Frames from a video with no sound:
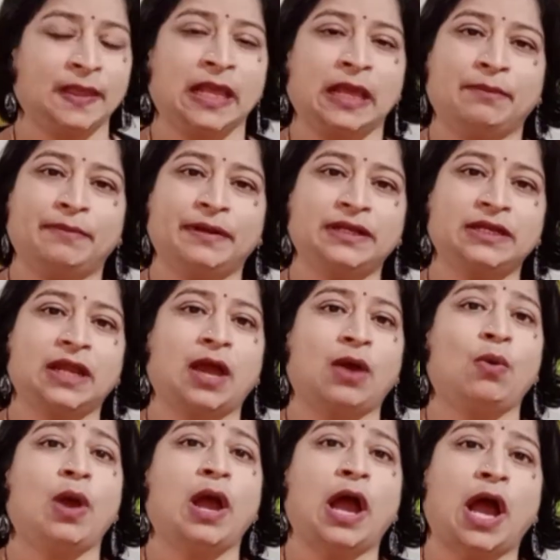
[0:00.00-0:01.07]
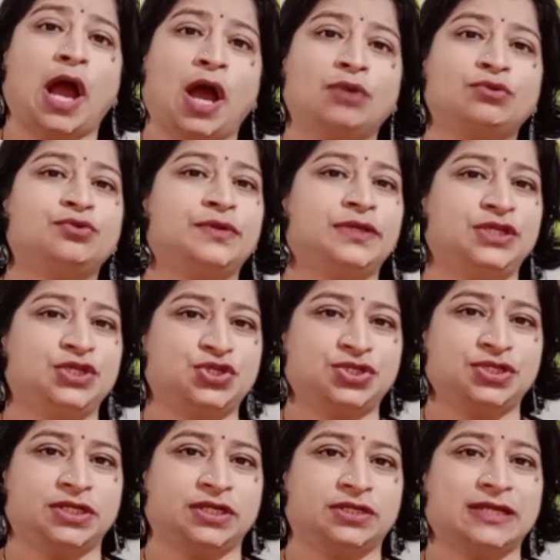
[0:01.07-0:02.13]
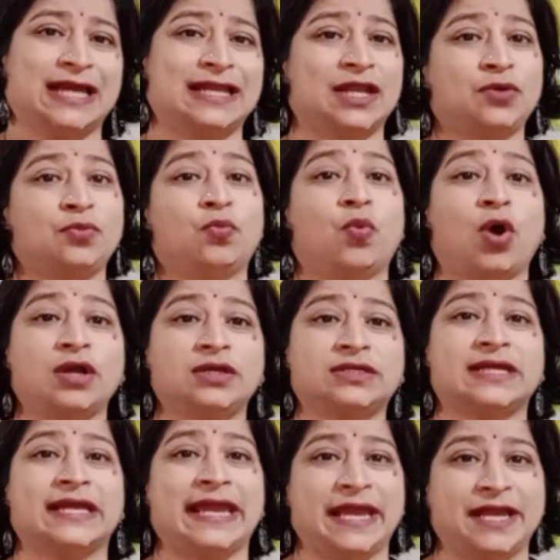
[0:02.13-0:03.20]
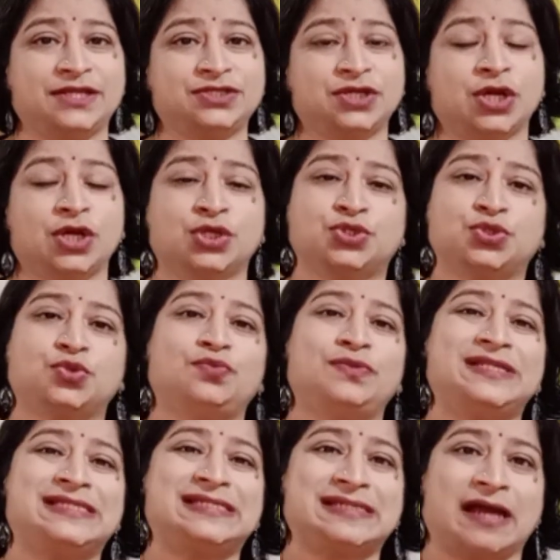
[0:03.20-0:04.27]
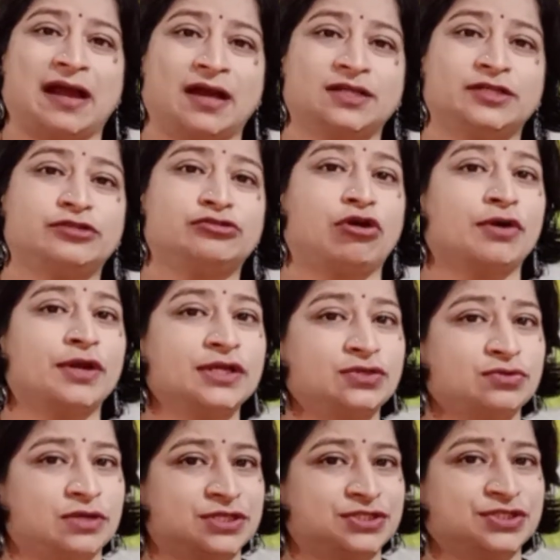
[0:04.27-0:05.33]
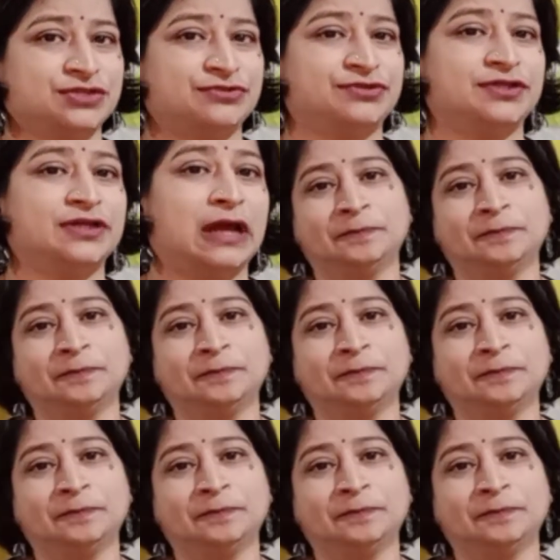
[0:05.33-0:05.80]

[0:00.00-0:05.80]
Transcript: But now, how to initiate and at what age should we start talking to our children?